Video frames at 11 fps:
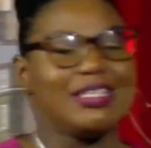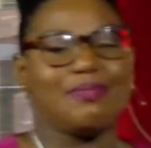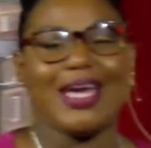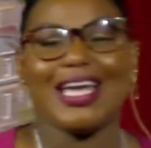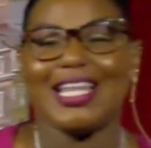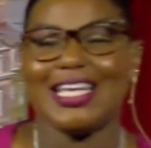to
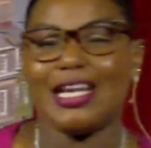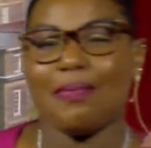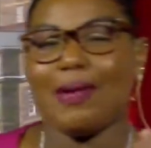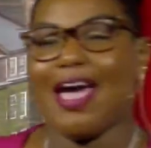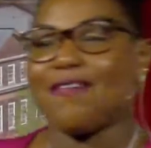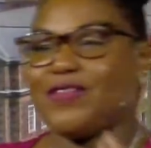make cleanup
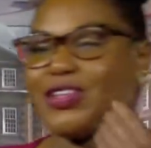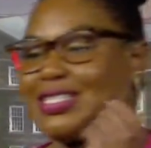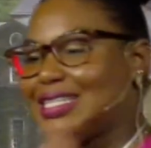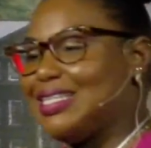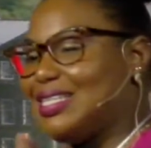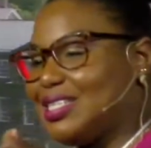efforts
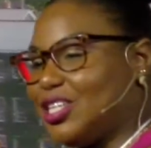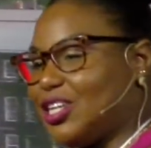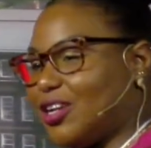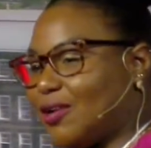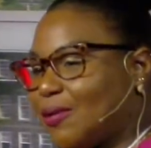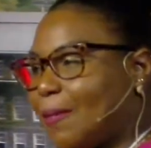
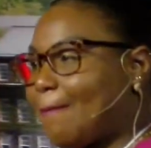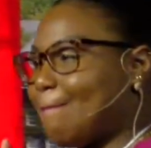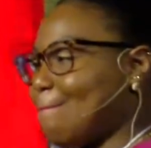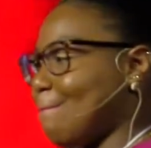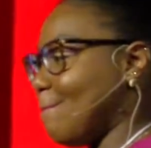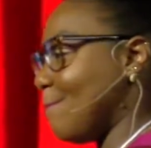easier.
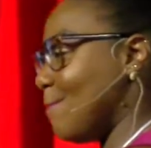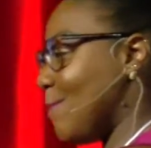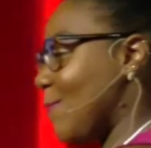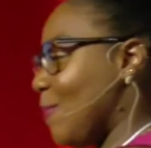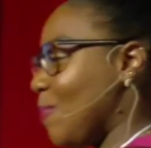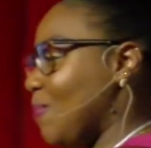Hmm.
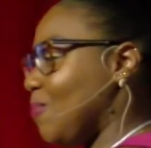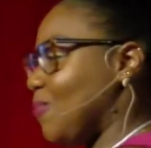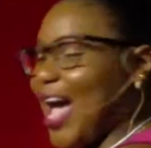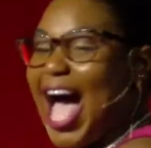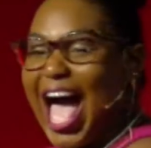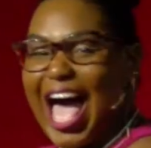
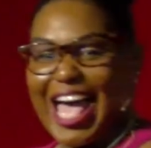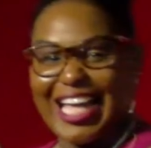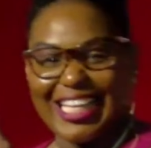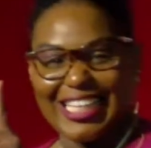Aha!